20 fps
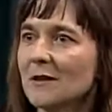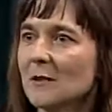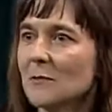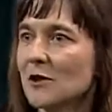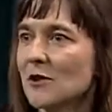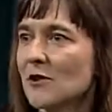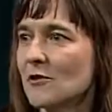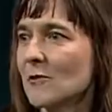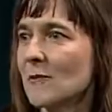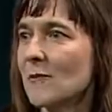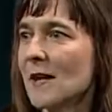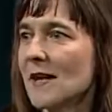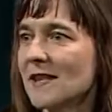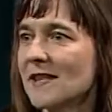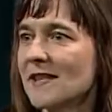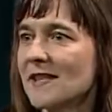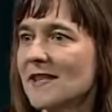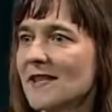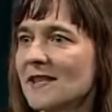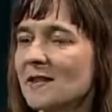which we might
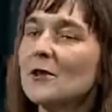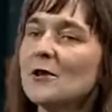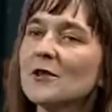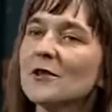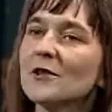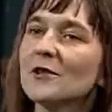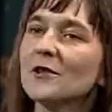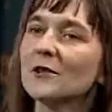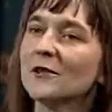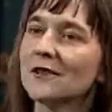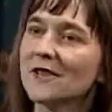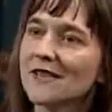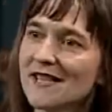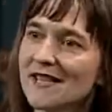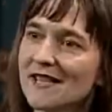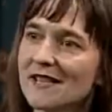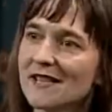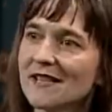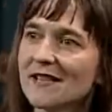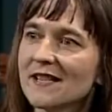see in musical
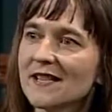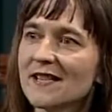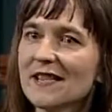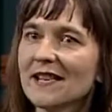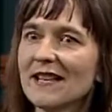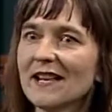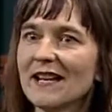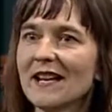dissonance,